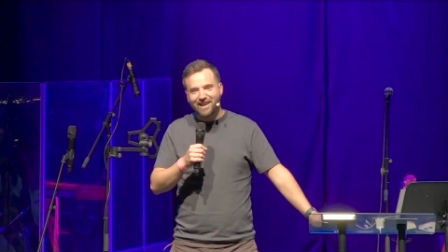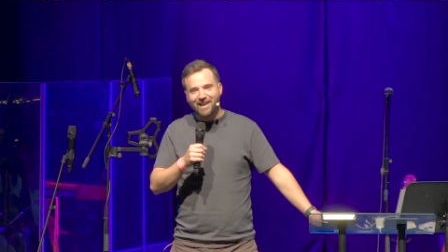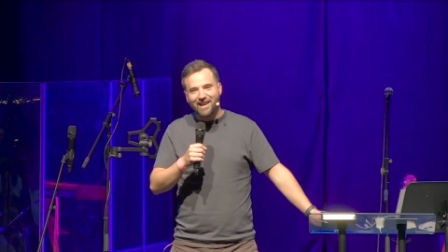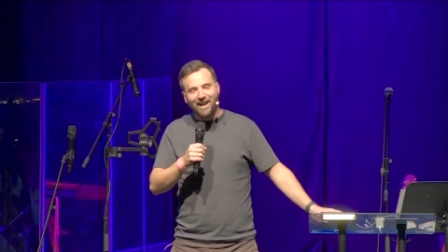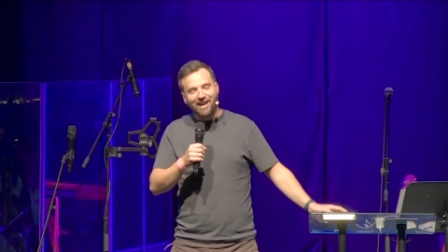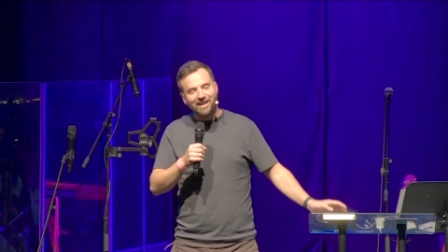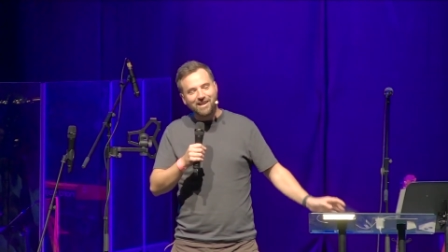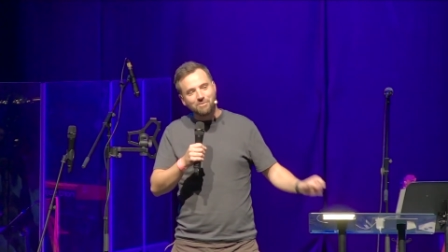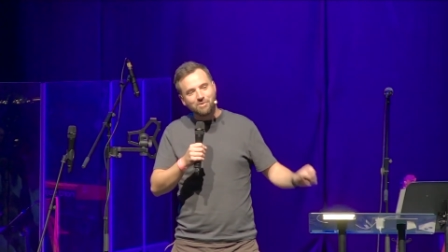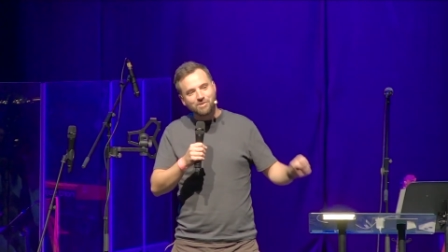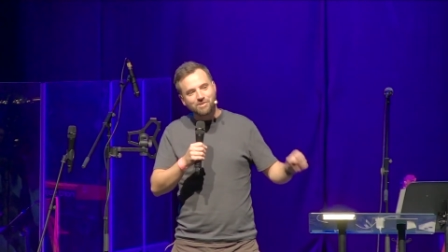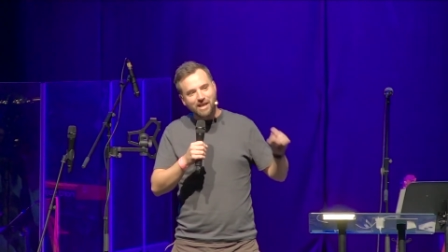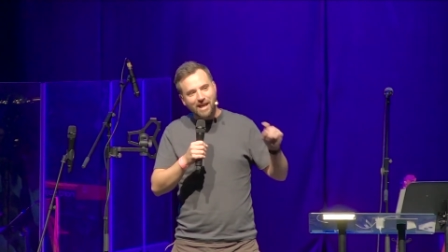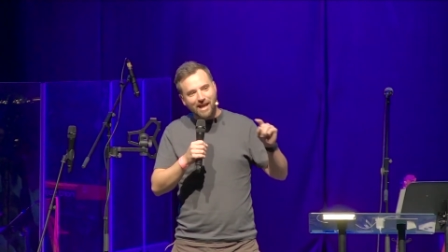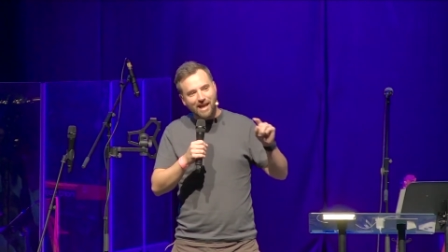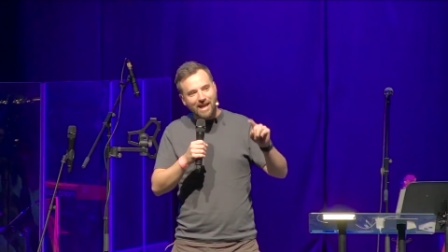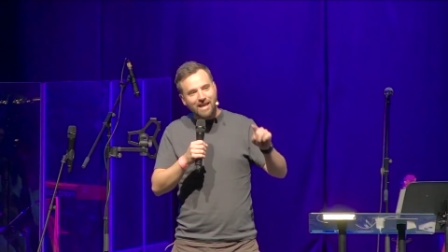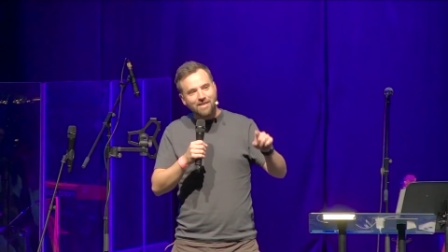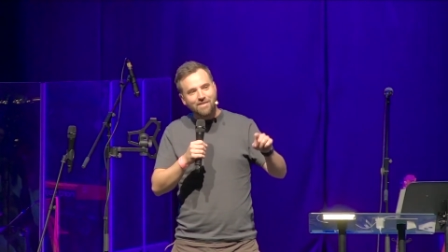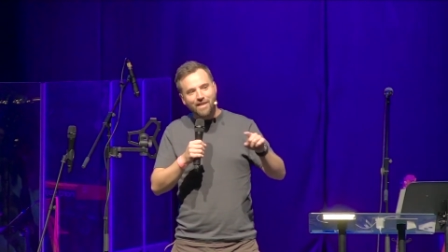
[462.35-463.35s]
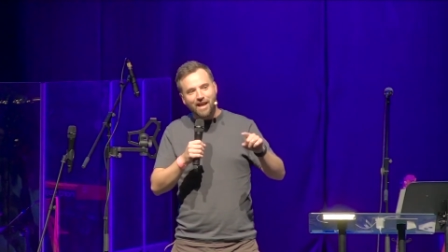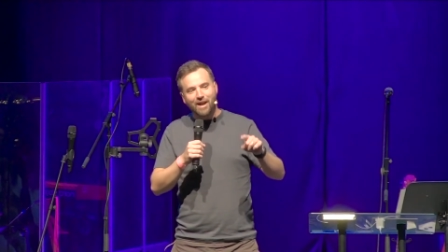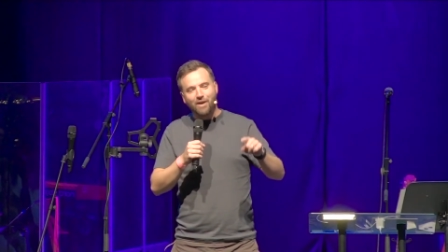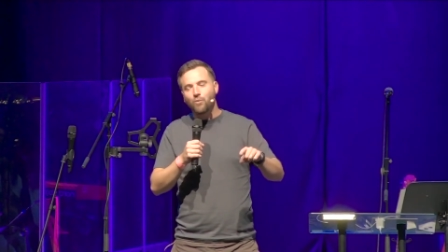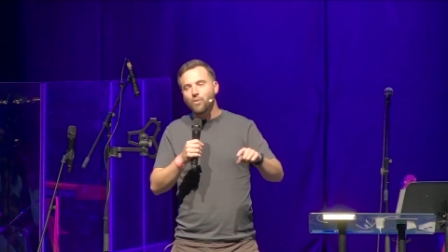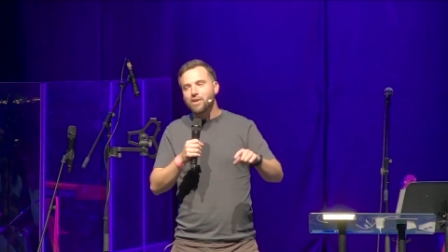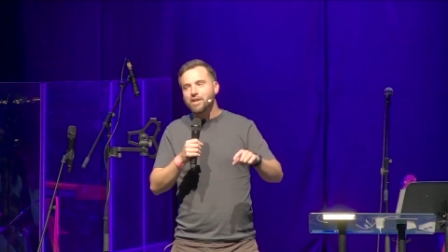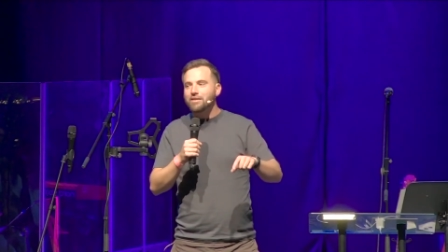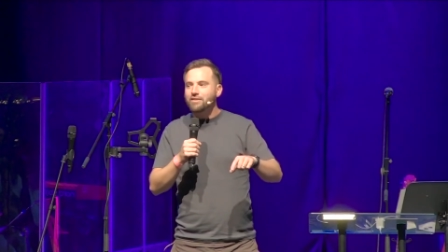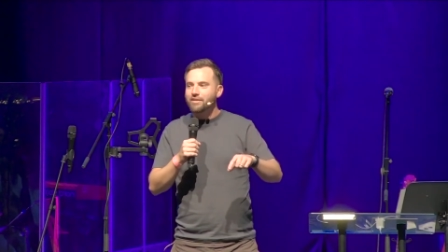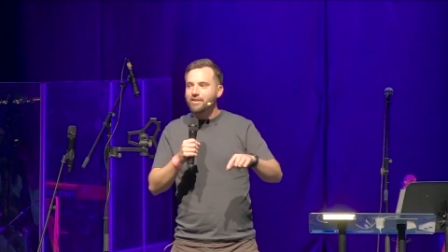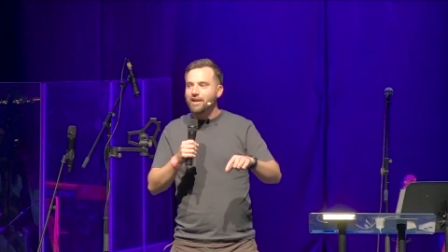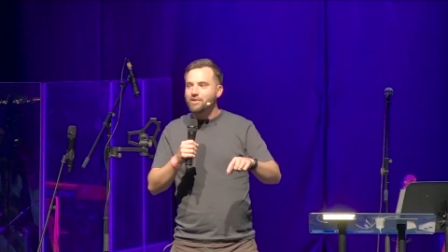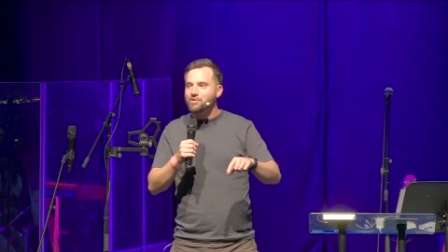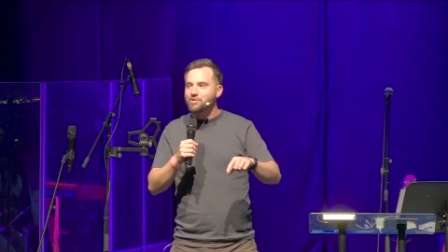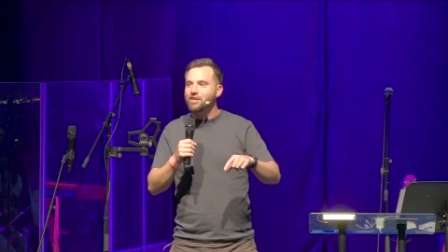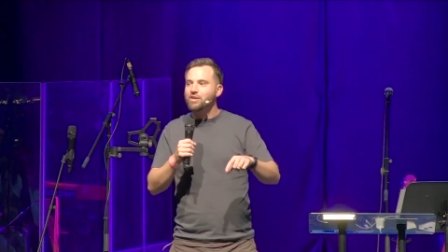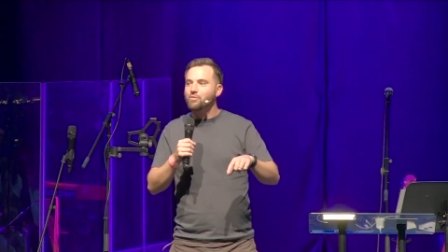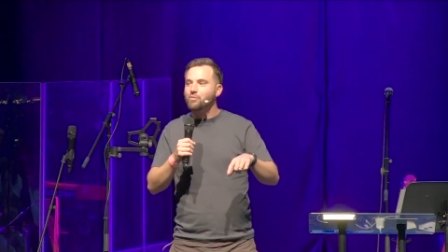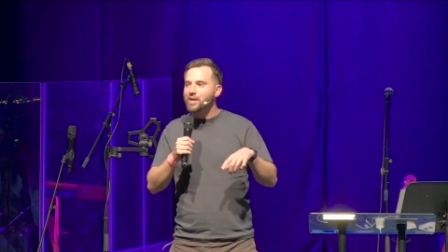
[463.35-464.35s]
And it was in that week that
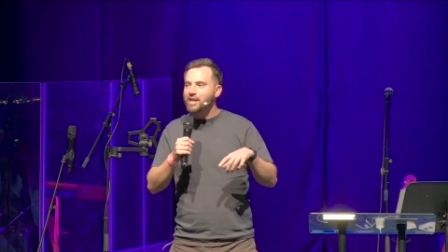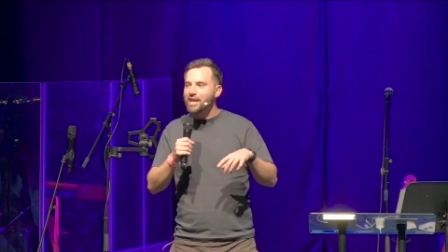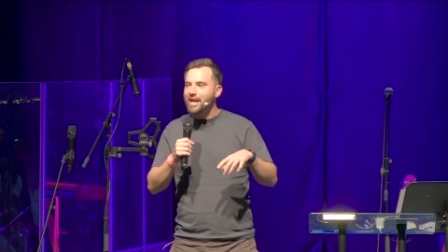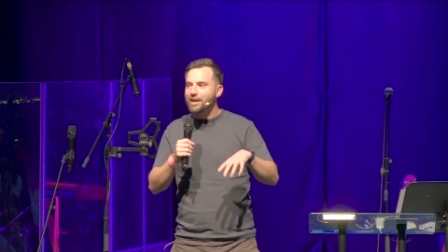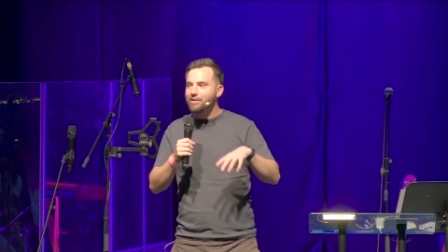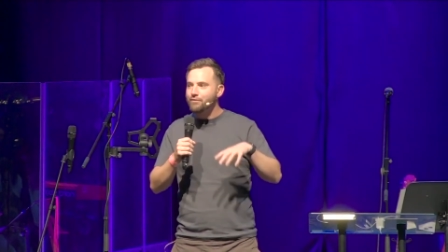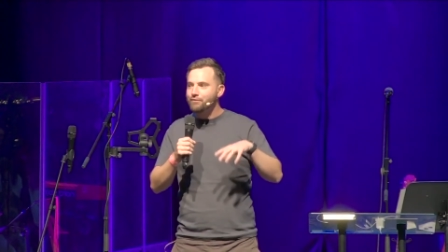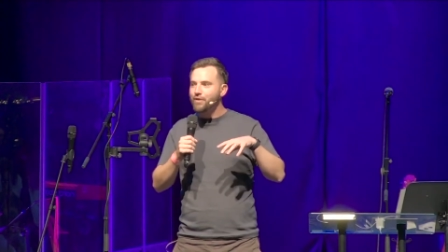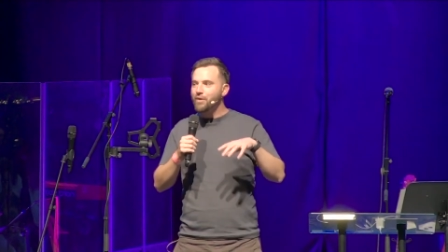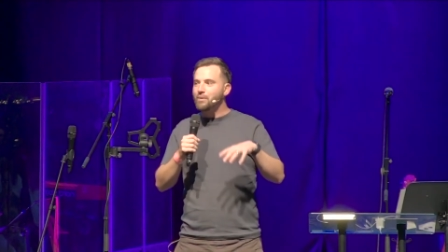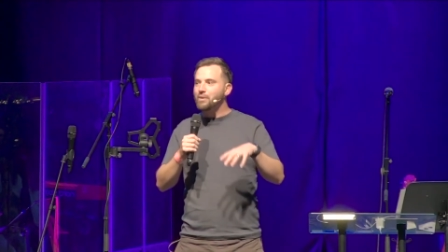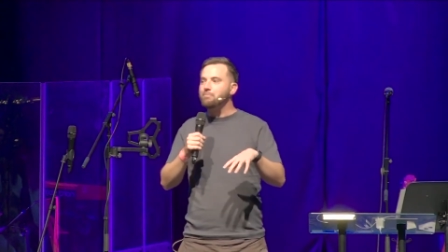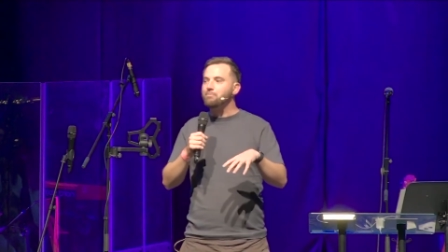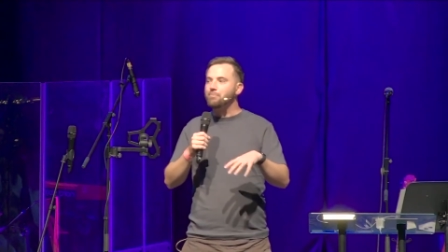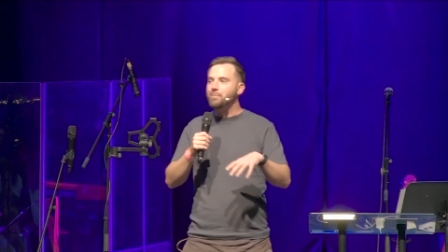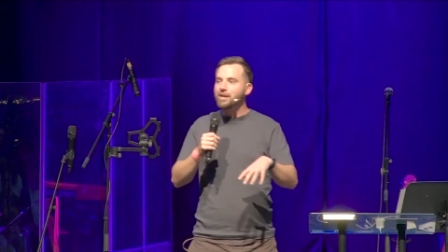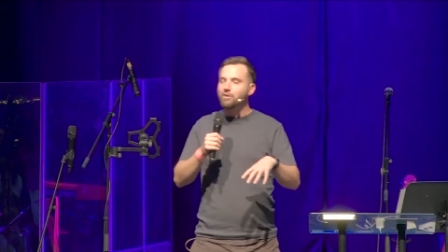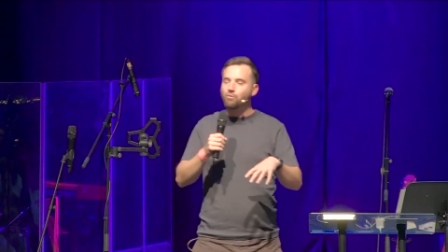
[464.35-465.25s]
actually we had a very big